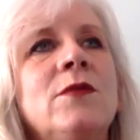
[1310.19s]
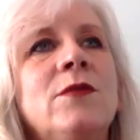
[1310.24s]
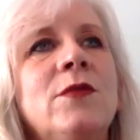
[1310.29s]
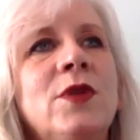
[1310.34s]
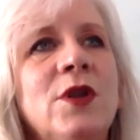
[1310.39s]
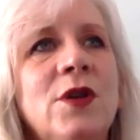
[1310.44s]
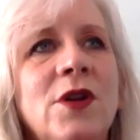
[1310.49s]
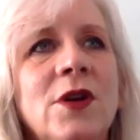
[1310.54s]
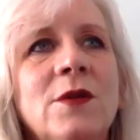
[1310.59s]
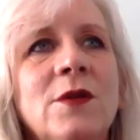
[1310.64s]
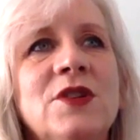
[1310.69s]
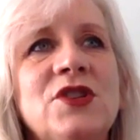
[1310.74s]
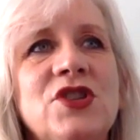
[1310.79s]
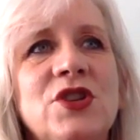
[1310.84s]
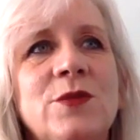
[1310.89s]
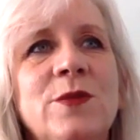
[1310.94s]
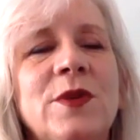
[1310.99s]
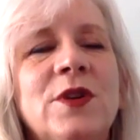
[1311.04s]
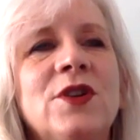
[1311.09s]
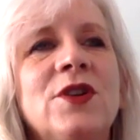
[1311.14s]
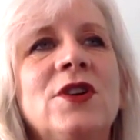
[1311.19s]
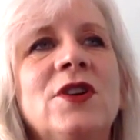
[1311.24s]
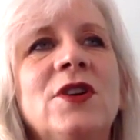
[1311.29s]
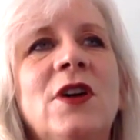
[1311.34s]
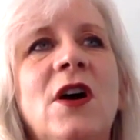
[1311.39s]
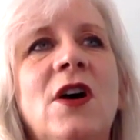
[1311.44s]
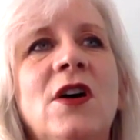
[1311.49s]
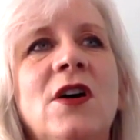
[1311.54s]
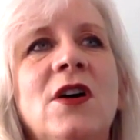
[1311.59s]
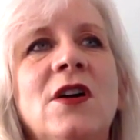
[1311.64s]
Pluto and Jupiter
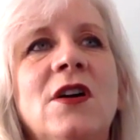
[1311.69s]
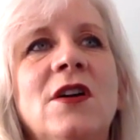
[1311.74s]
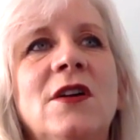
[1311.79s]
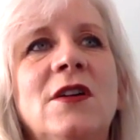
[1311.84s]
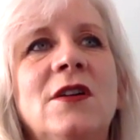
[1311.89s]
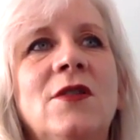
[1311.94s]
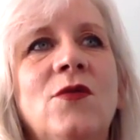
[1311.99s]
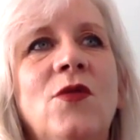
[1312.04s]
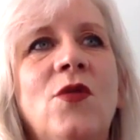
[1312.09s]
are